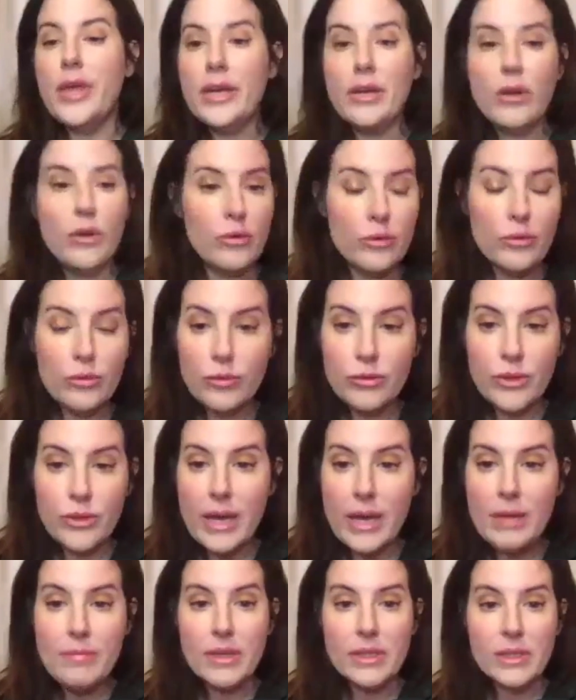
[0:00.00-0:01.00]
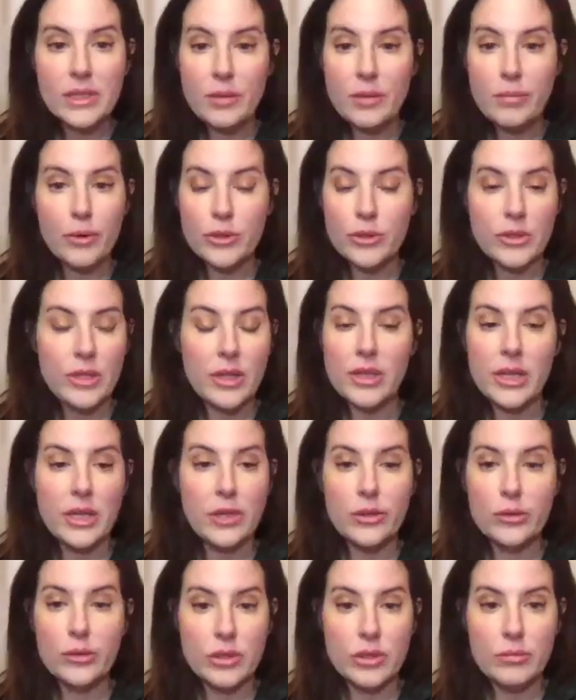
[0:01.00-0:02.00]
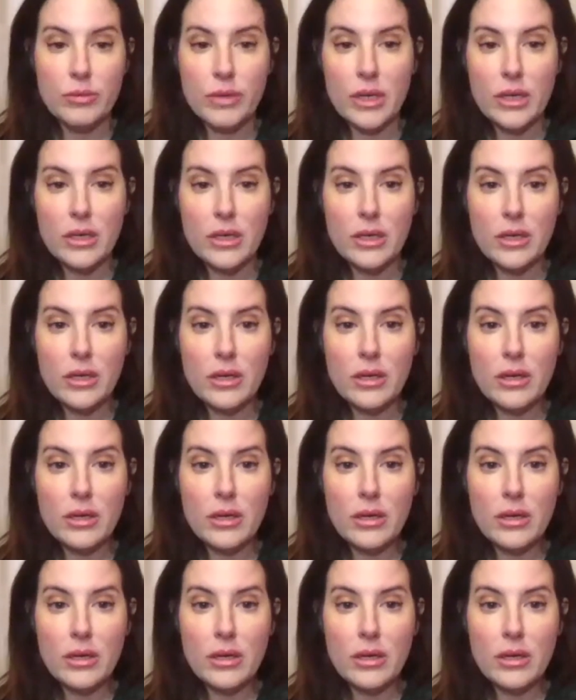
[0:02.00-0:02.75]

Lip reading: they miss the person that they used to be.